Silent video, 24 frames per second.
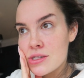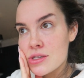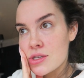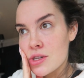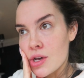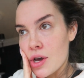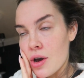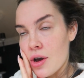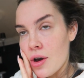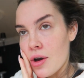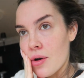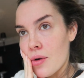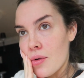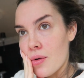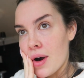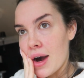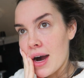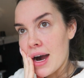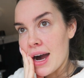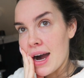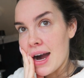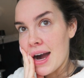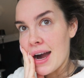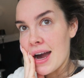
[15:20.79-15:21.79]
so
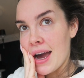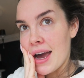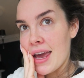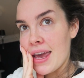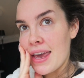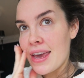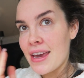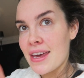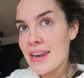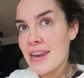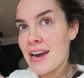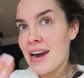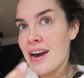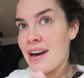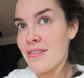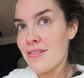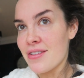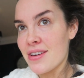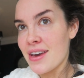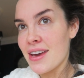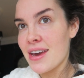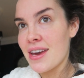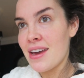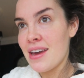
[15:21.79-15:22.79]
I can have
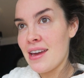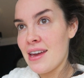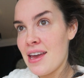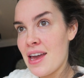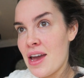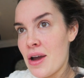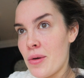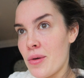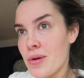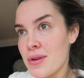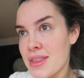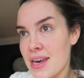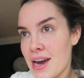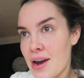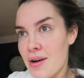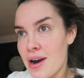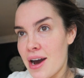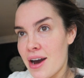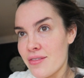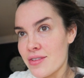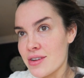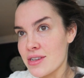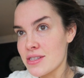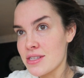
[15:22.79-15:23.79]
it without
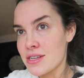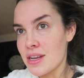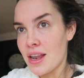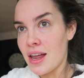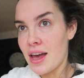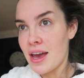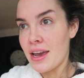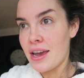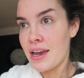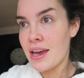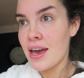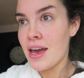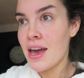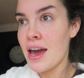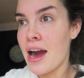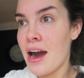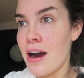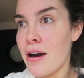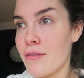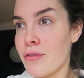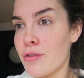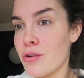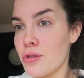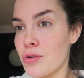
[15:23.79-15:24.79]
having to like
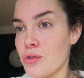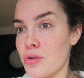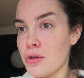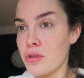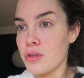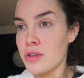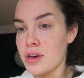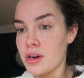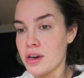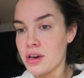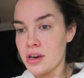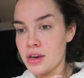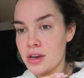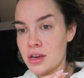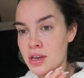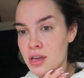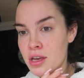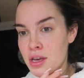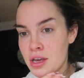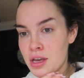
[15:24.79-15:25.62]
have all the